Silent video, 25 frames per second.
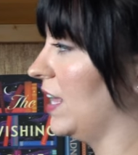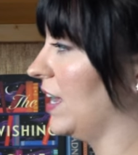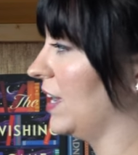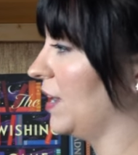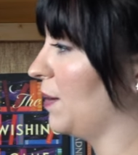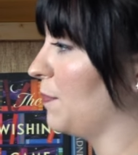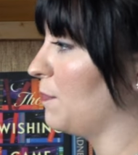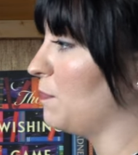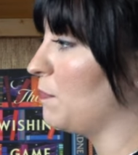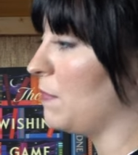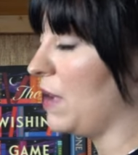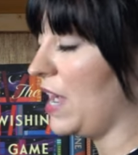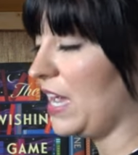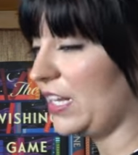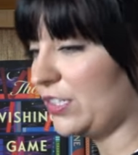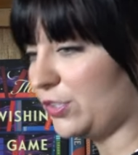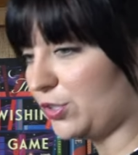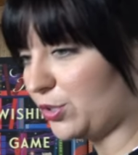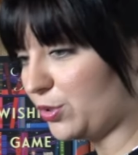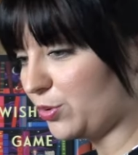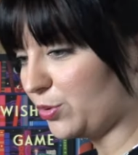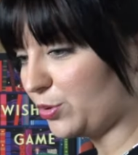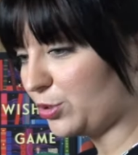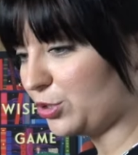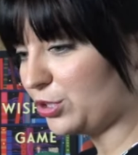like
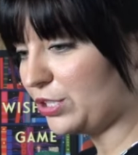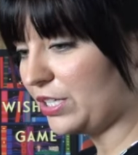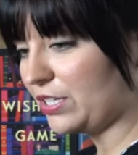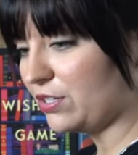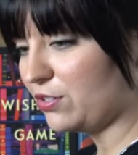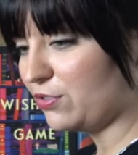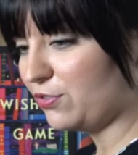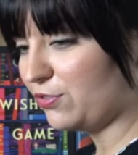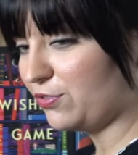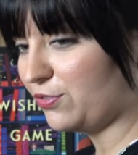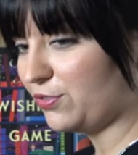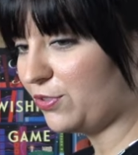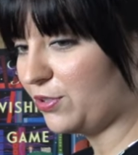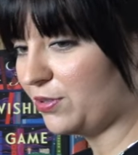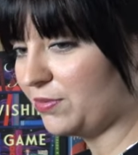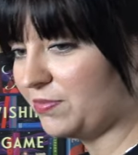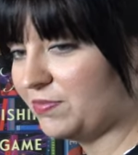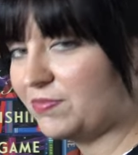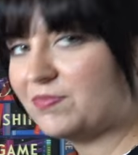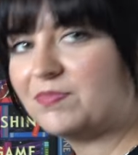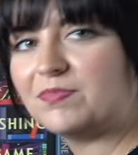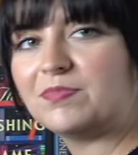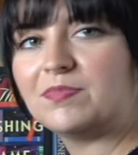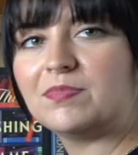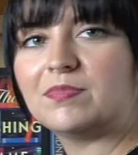magical shelf.
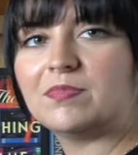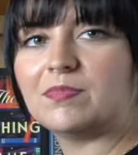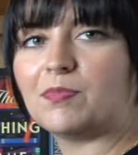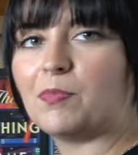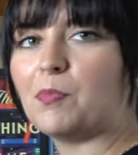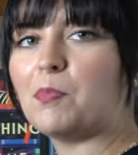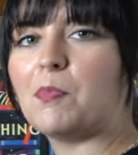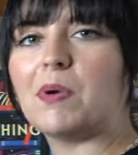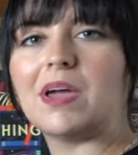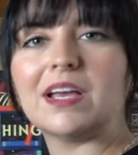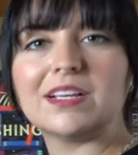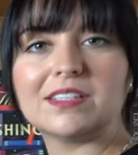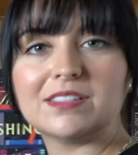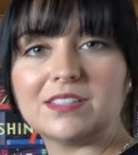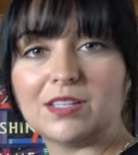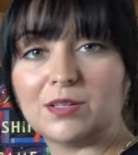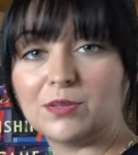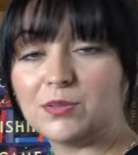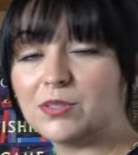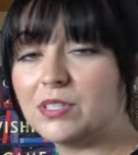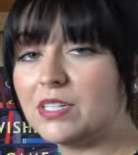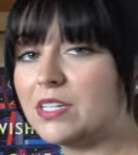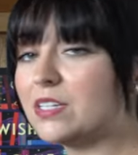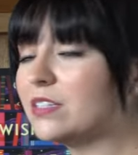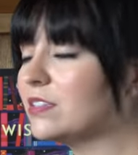Makes no
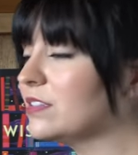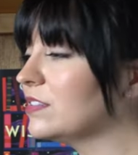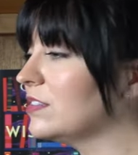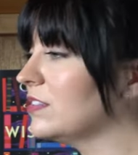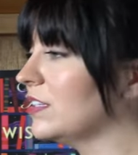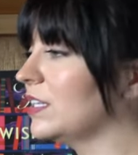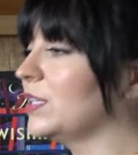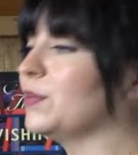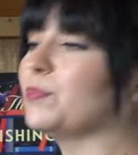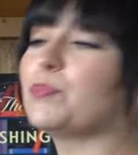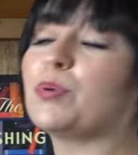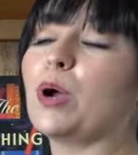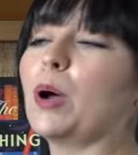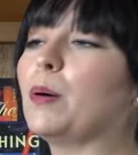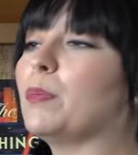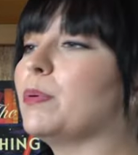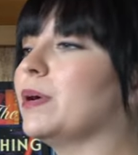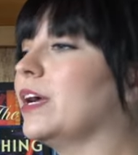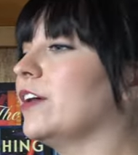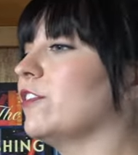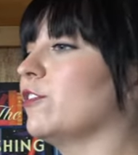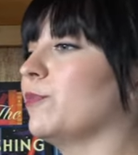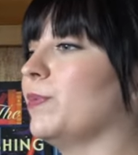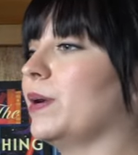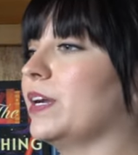sense in
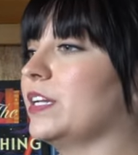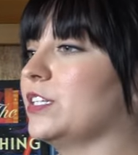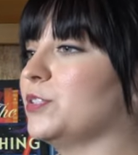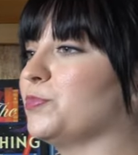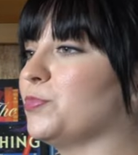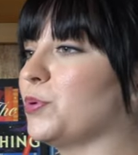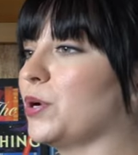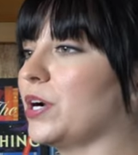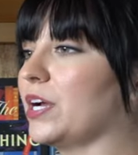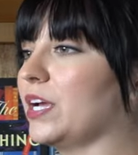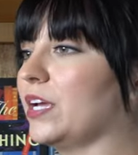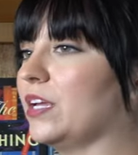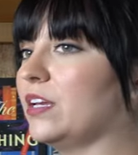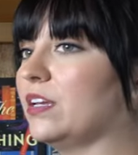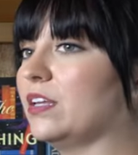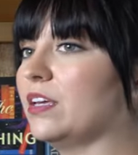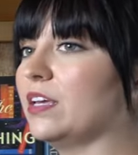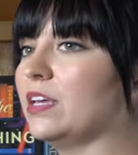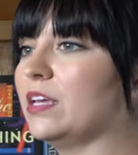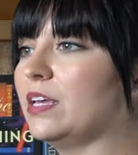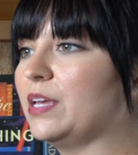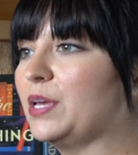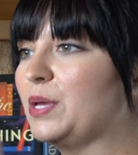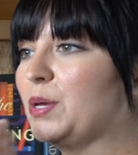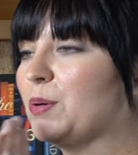probably everybody's brain,
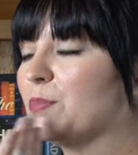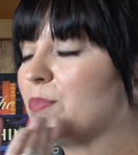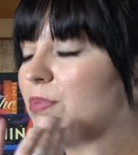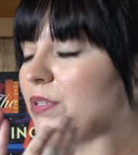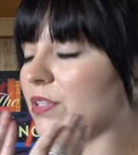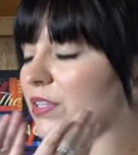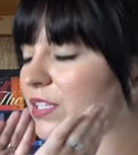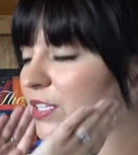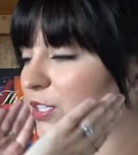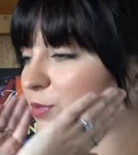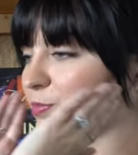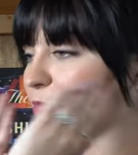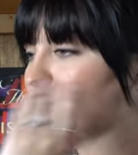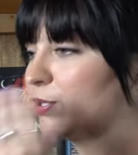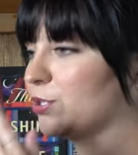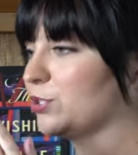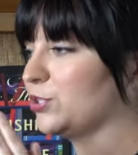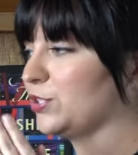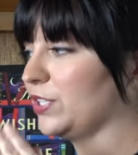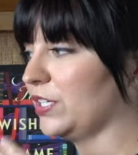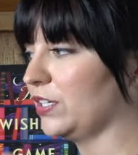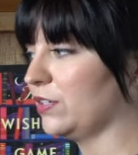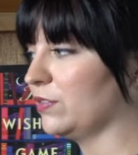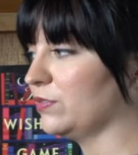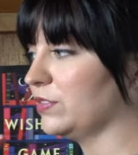but these
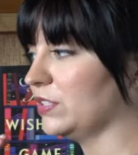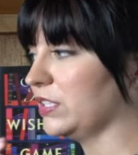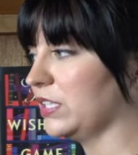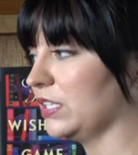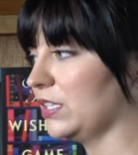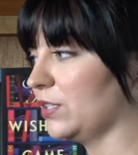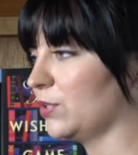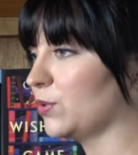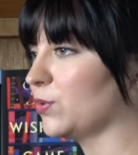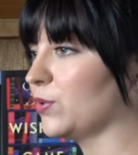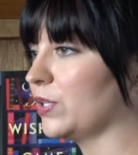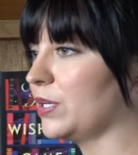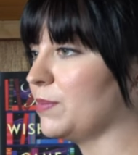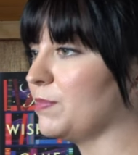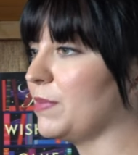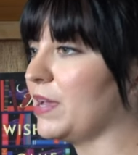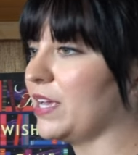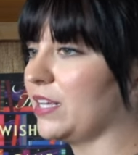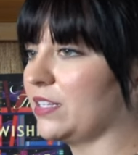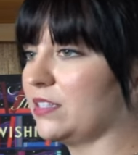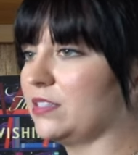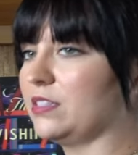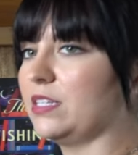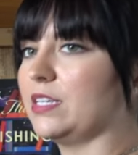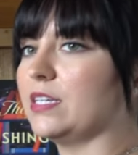bookshelves literally
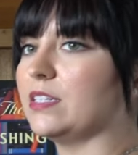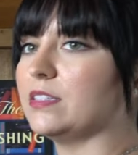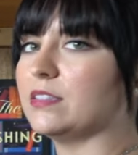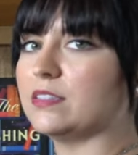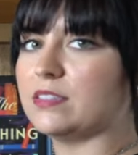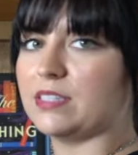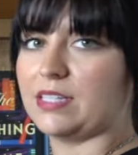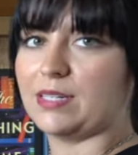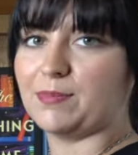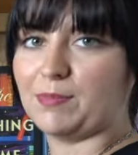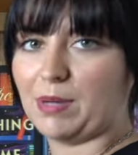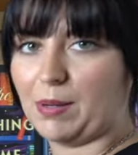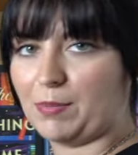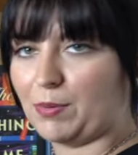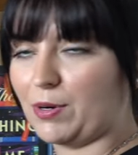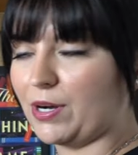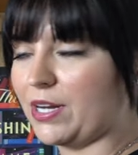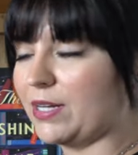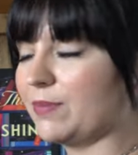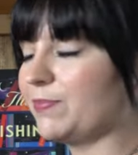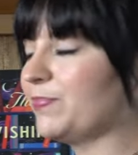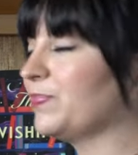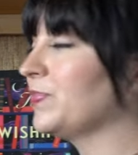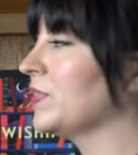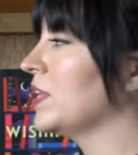make sense in my
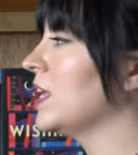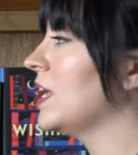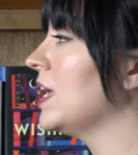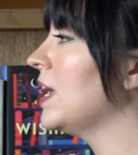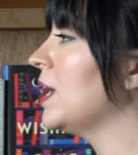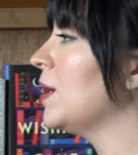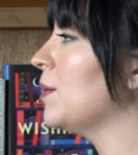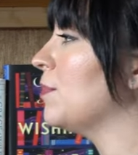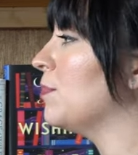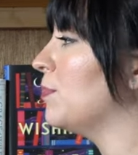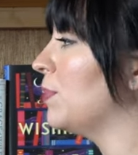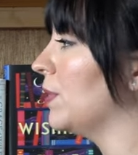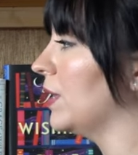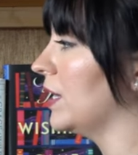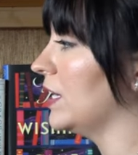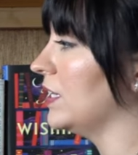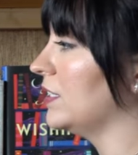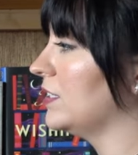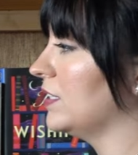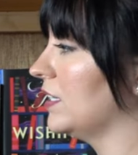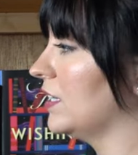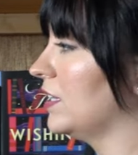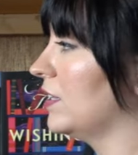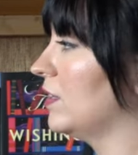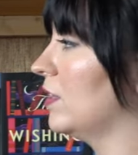brain.
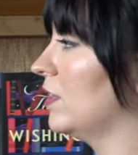But